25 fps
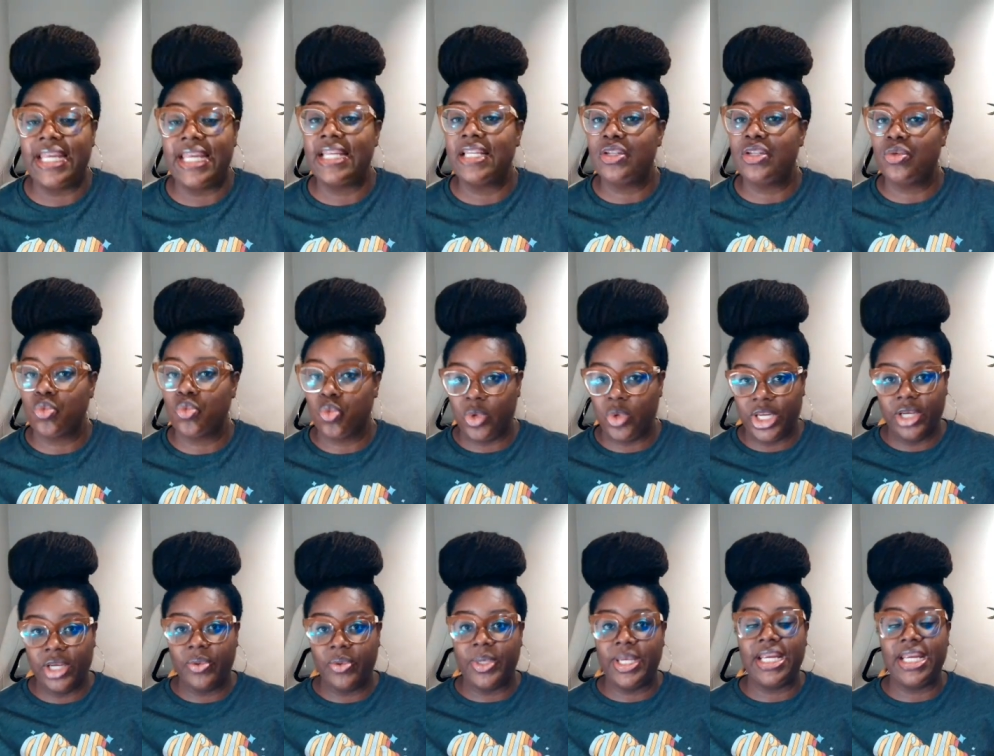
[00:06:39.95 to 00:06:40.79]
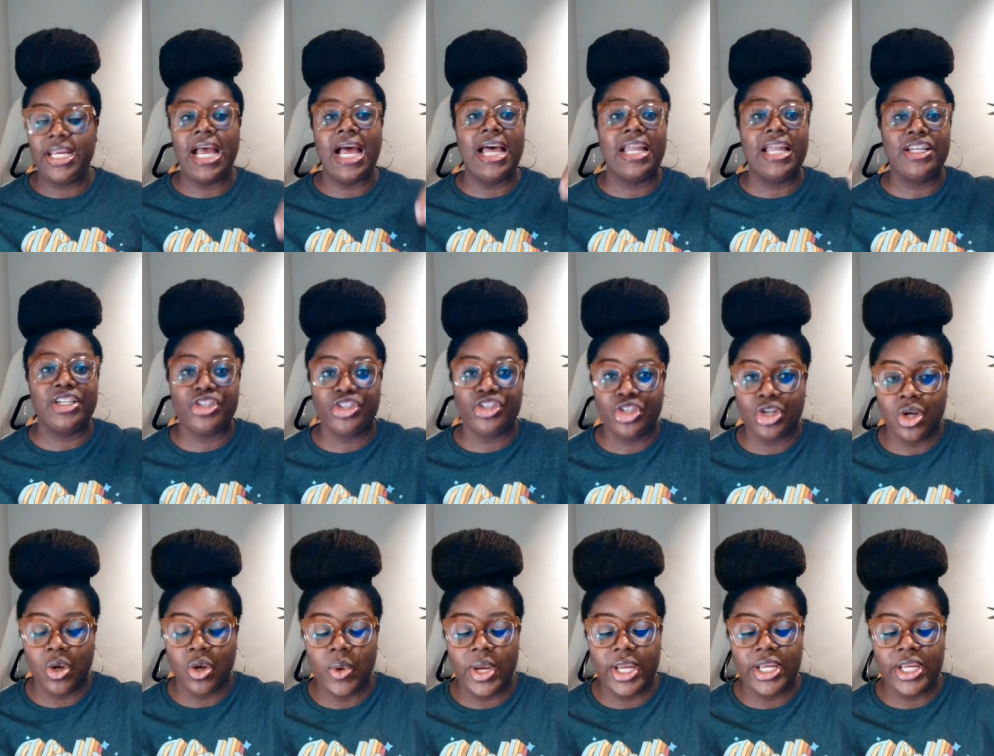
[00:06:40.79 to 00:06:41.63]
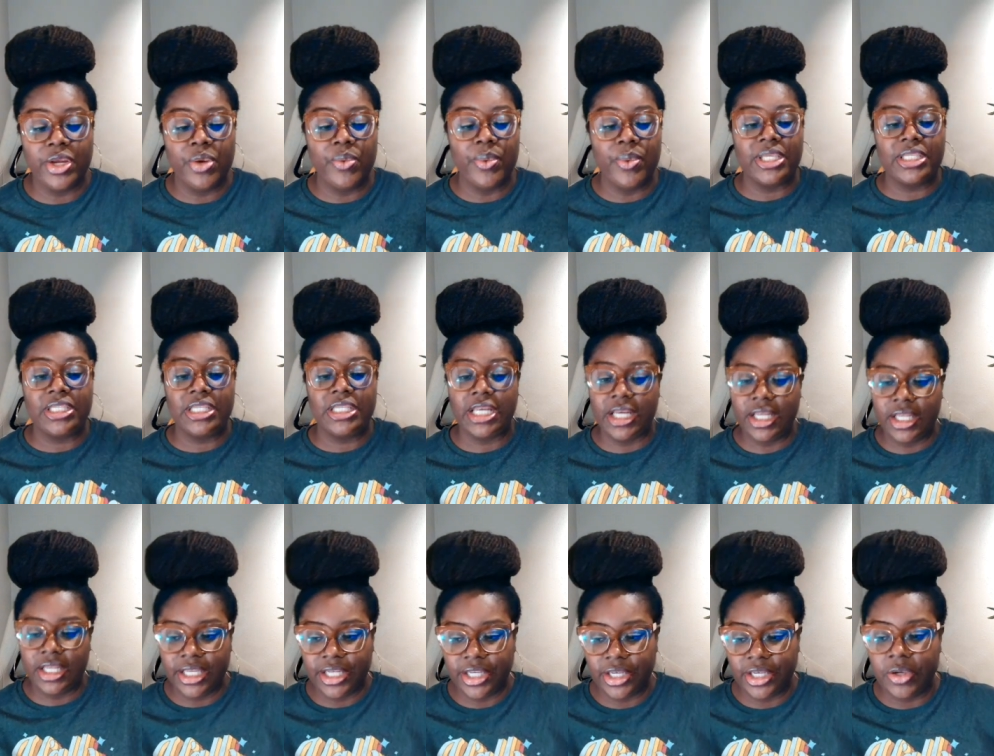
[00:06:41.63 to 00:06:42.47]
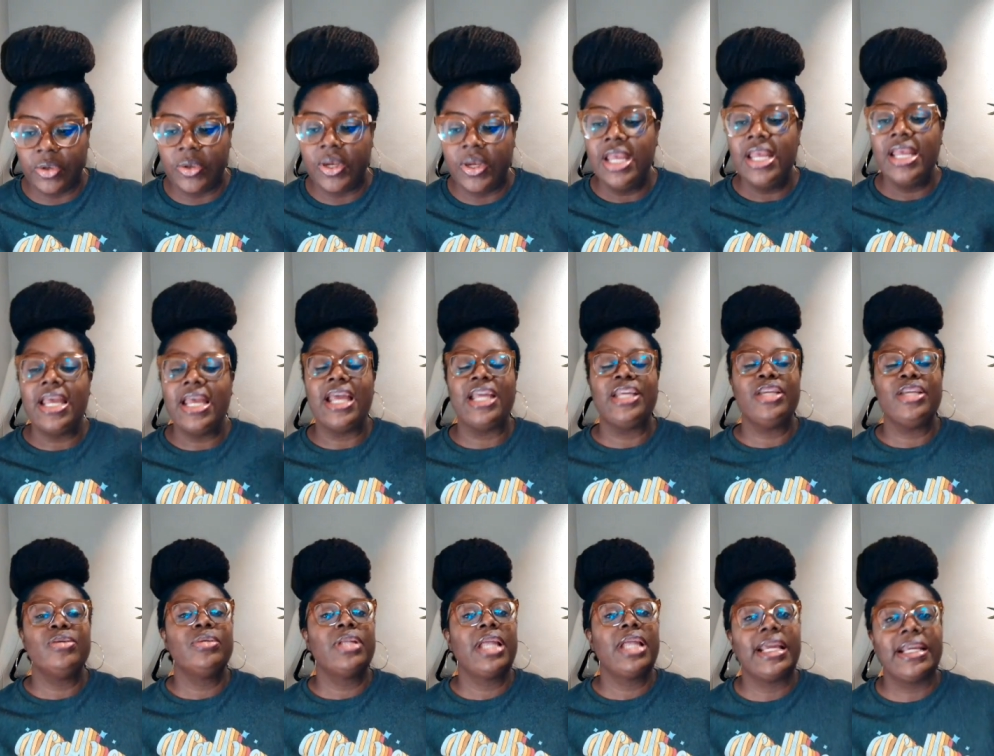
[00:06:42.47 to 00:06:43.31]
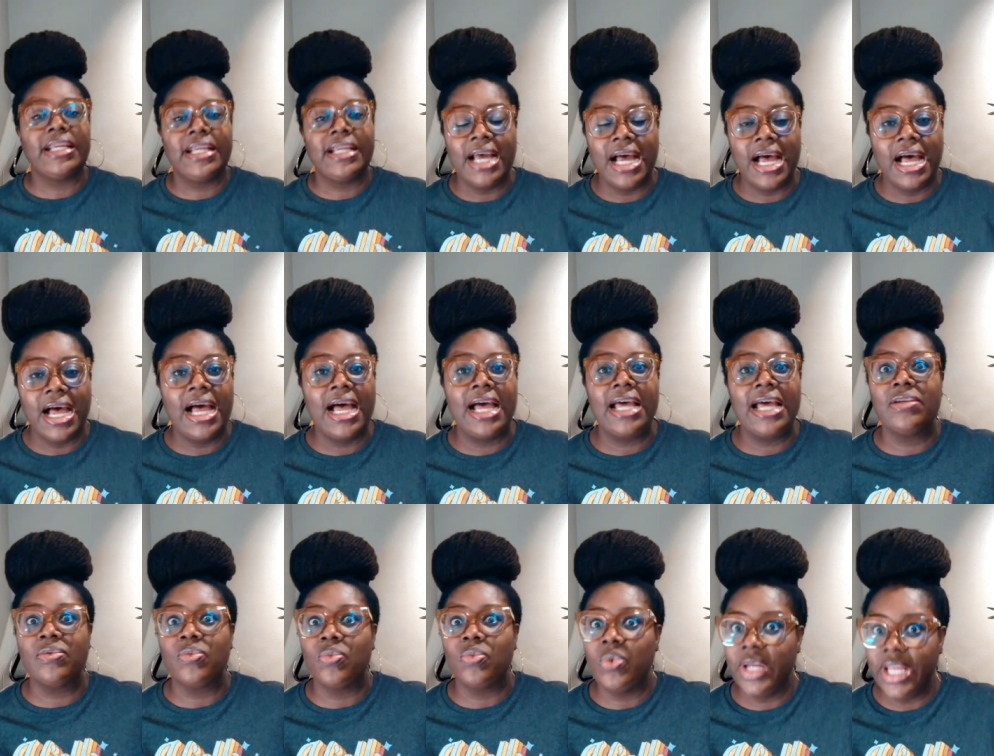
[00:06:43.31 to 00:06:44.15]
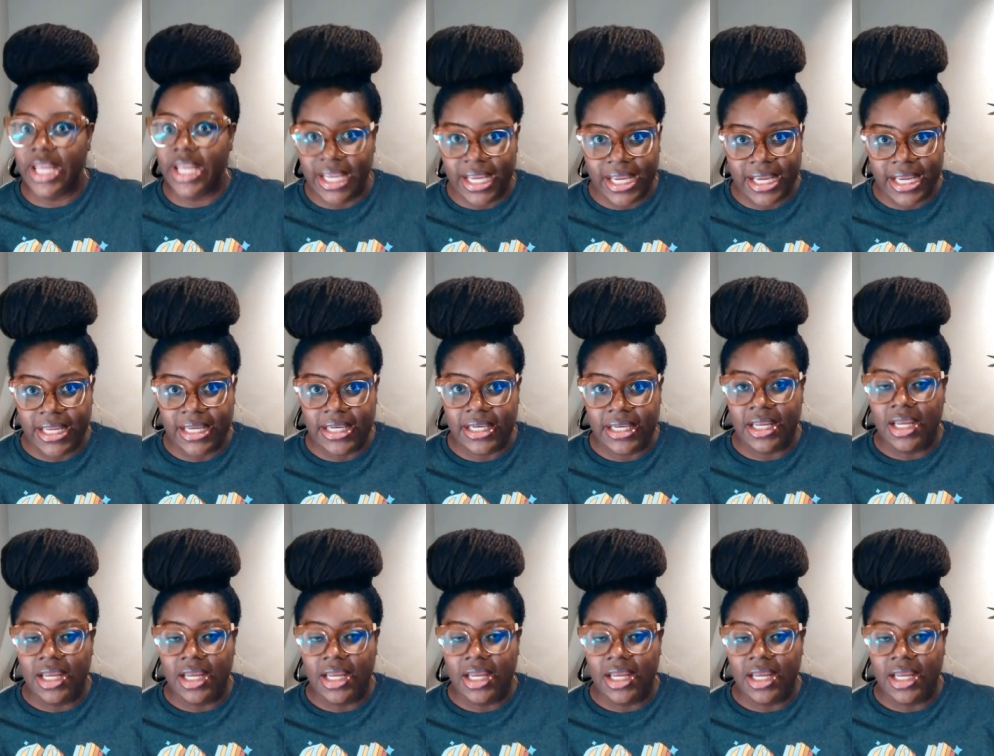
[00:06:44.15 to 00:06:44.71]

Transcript: It gets weary. God is showing you and telling you. And you're like, God, when?